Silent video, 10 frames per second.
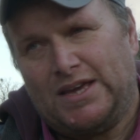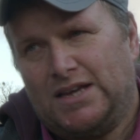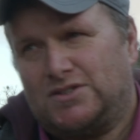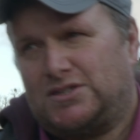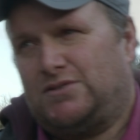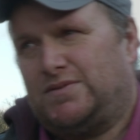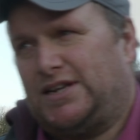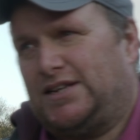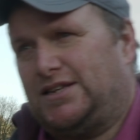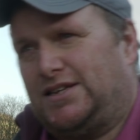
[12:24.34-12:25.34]
So
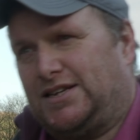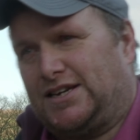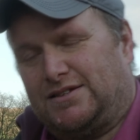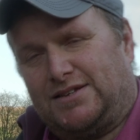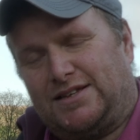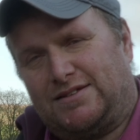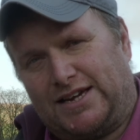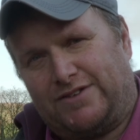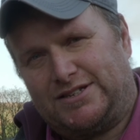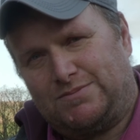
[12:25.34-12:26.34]
they
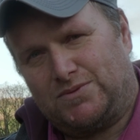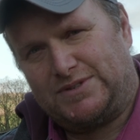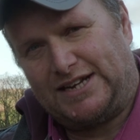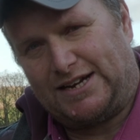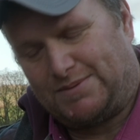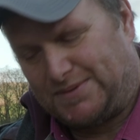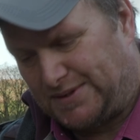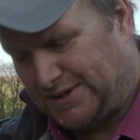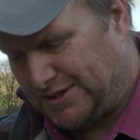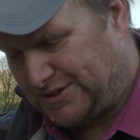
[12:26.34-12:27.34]
go into more
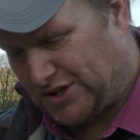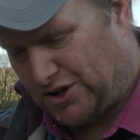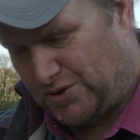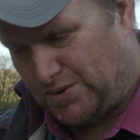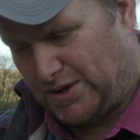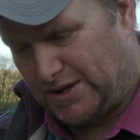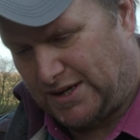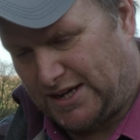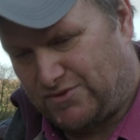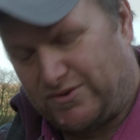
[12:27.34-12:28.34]
depth. So
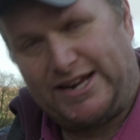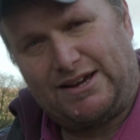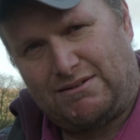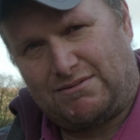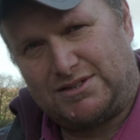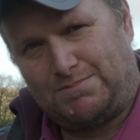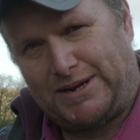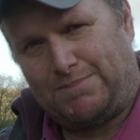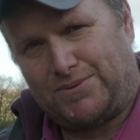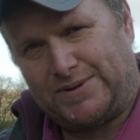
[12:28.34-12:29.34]
it's really hard to
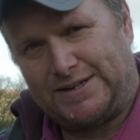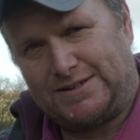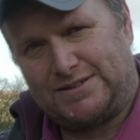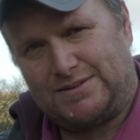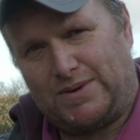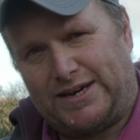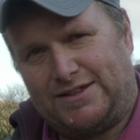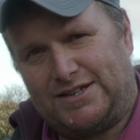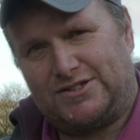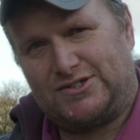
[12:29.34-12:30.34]
pinpoint where
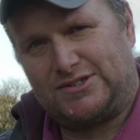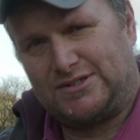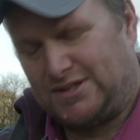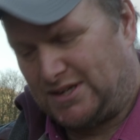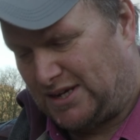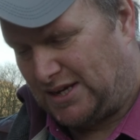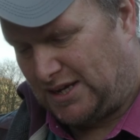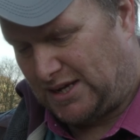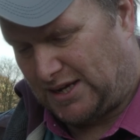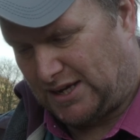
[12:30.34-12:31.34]
this,
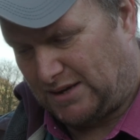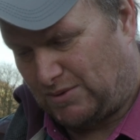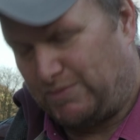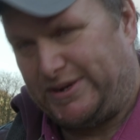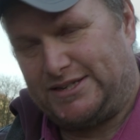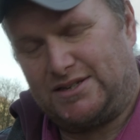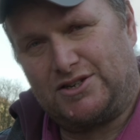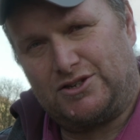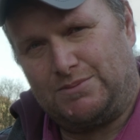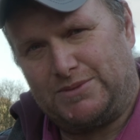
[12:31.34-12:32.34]
where Weedon
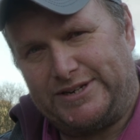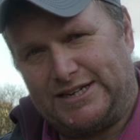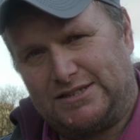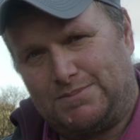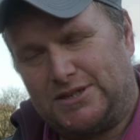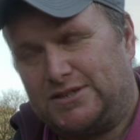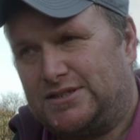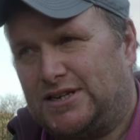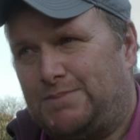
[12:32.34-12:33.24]
Coomer is, but